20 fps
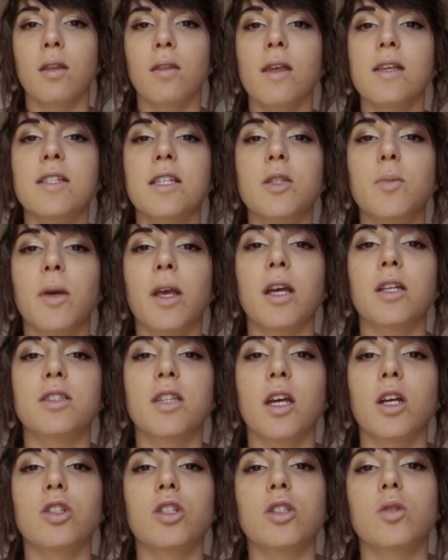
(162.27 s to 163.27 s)
This is because
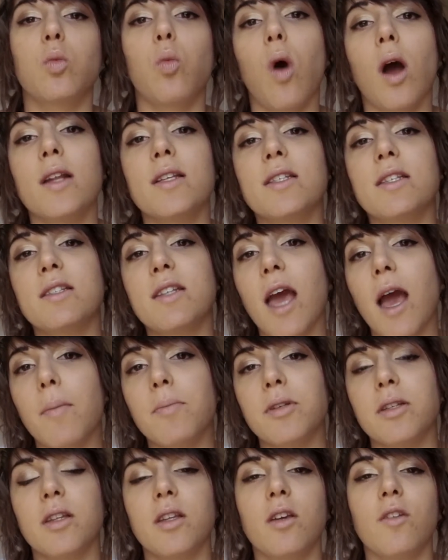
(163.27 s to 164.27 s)
they're just one step
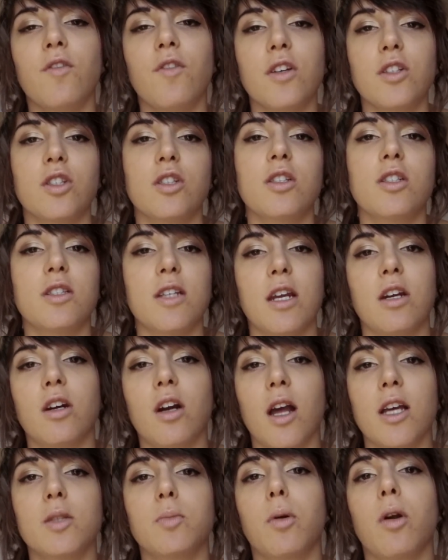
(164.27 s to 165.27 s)
in the efficient,
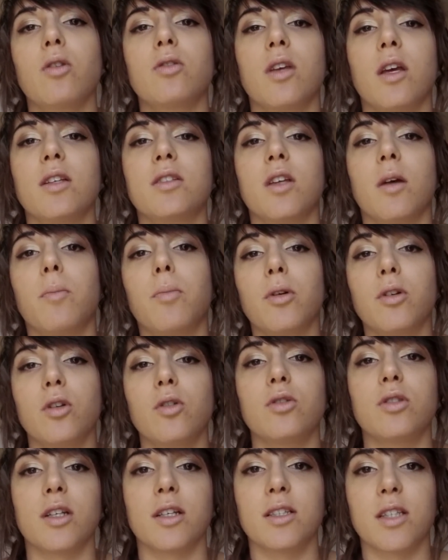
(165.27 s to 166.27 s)
standardized process of
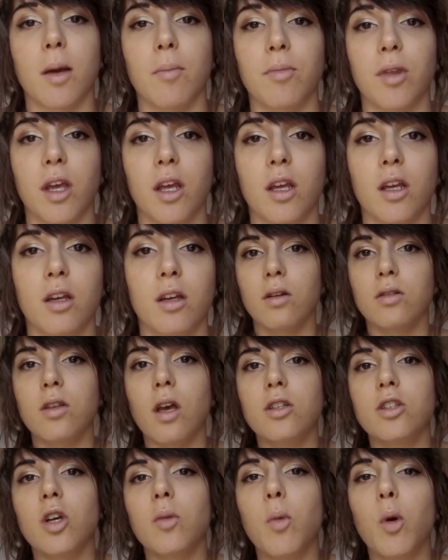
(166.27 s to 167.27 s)
producing something. There's
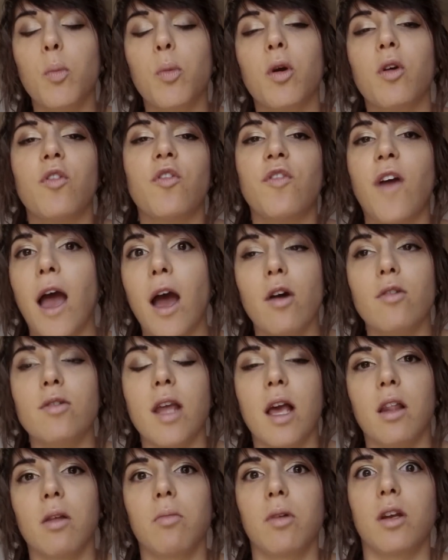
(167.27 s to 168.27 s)
also a more profound
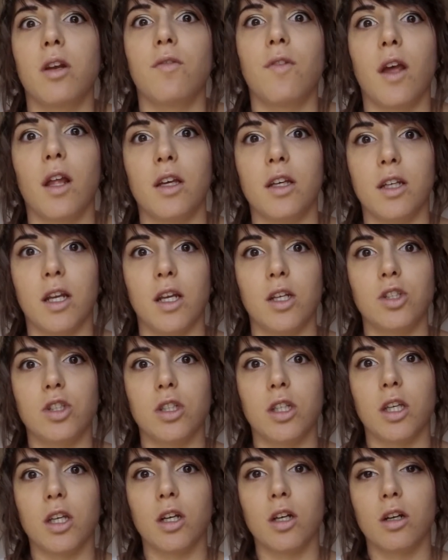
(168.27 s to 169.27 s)
element of alienation
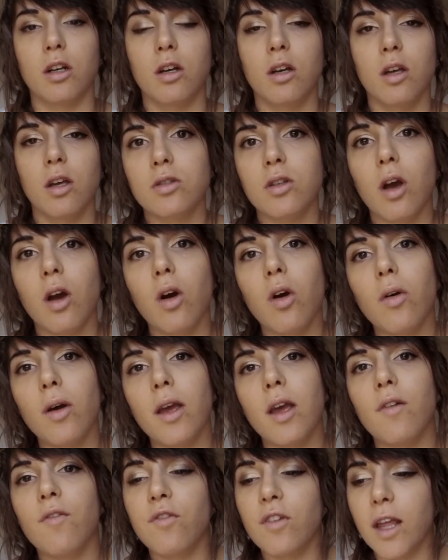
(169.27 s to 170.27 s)
here. So
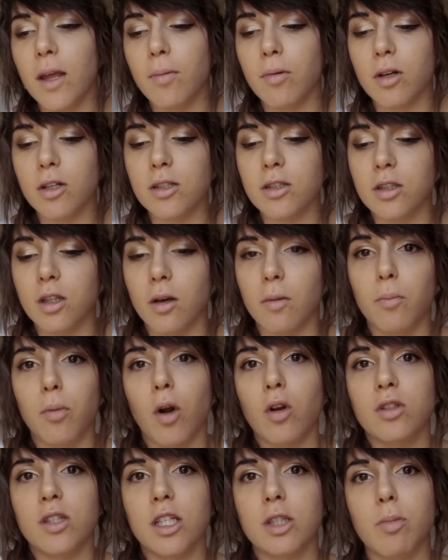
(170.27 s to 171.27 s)
if labor is the
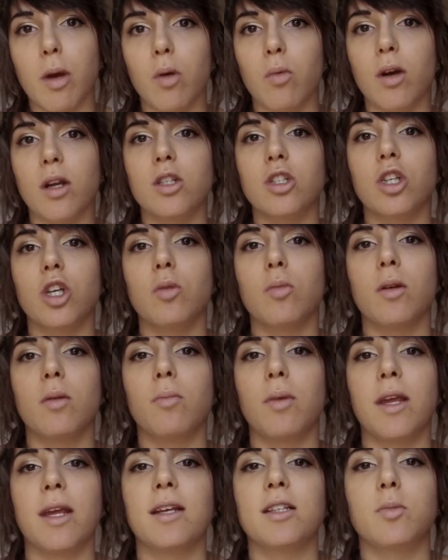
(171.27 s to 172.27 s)
process by which human
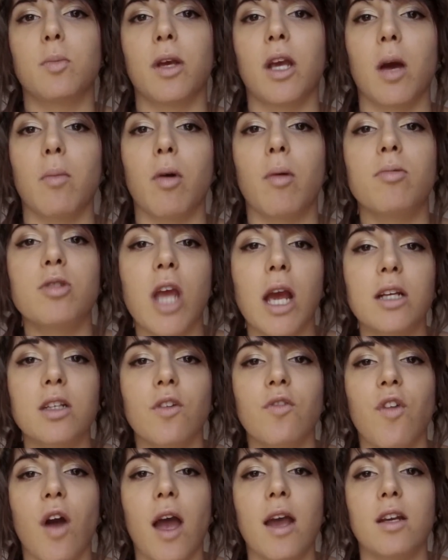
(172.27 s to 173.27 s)
beings become
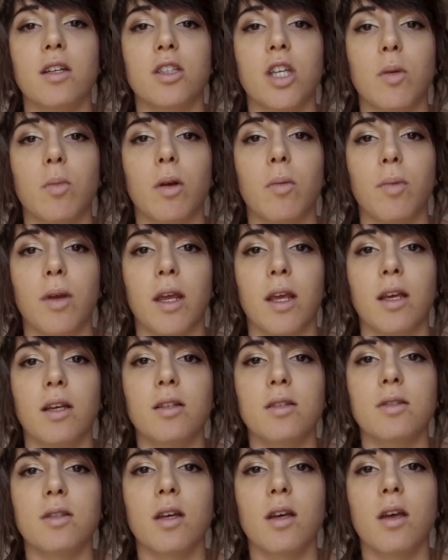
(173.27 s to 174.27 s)
objectified as human
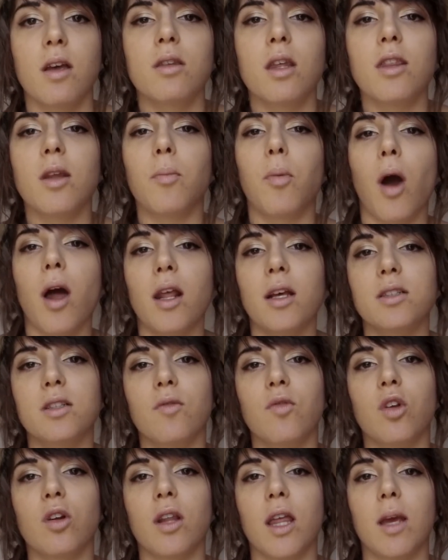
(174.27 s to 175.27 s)
beings, then the products
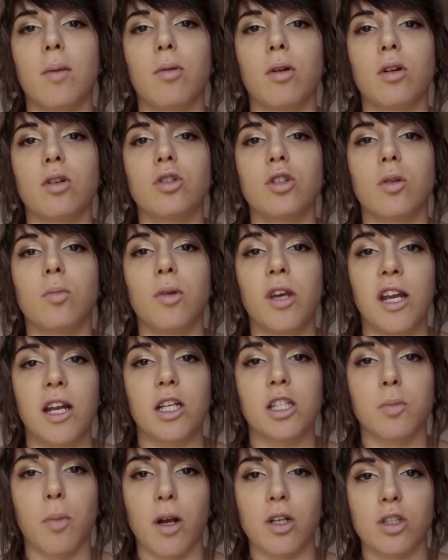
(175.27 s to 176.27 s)
of their labor should be an
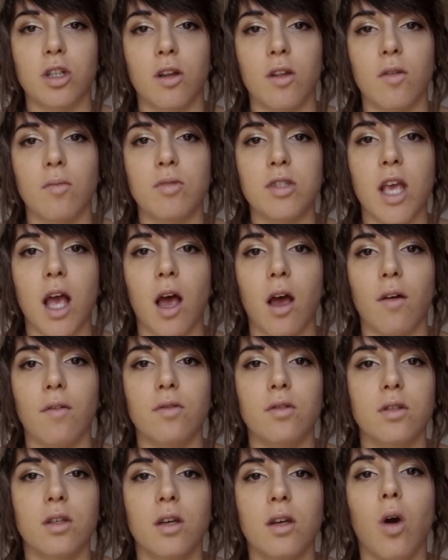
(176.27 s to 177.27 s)
expression of
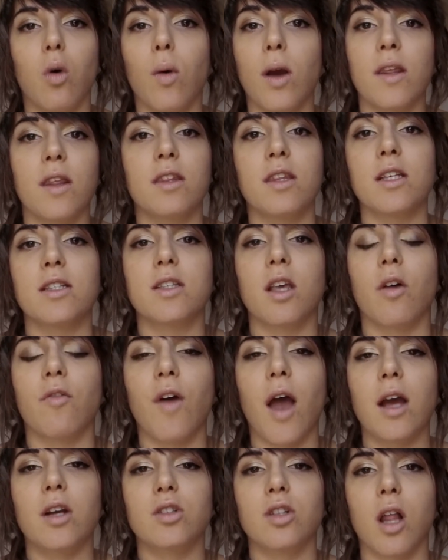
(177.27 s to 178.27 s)
themselves, a way that they
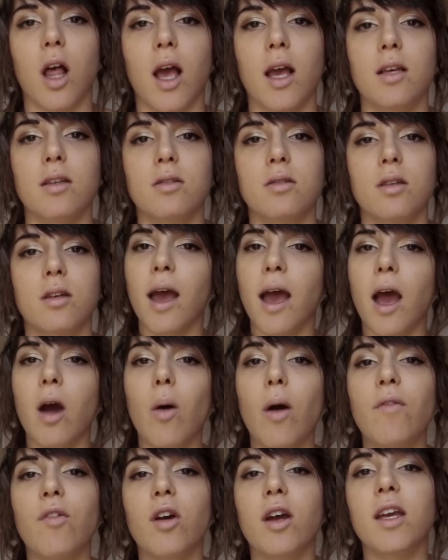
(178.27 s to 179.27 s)
self-actualize.
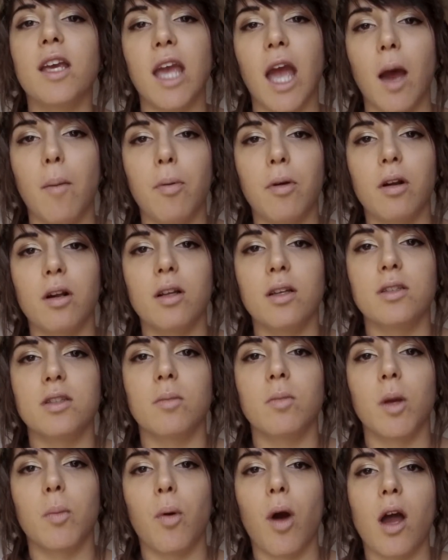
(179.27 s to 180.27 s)
However, in
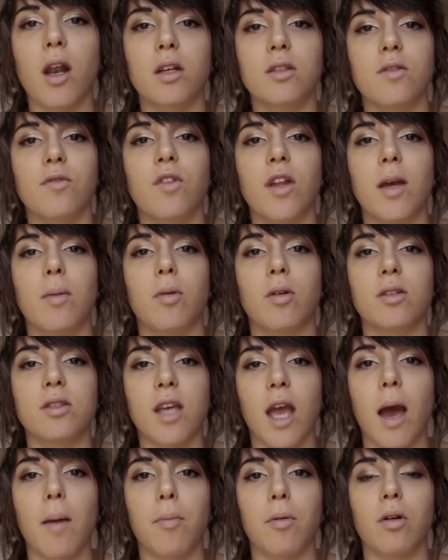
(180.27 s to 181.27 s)
capitalism, the product of labor is
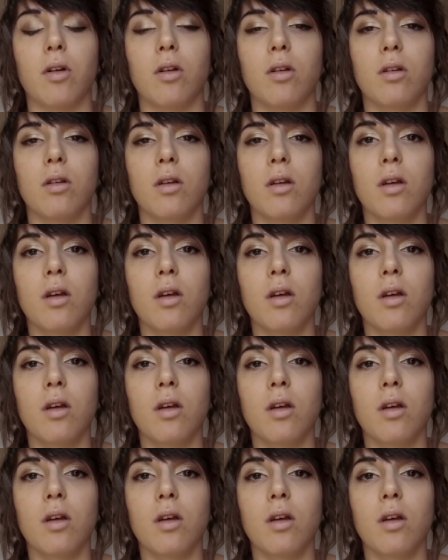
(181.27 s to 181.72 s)
capital.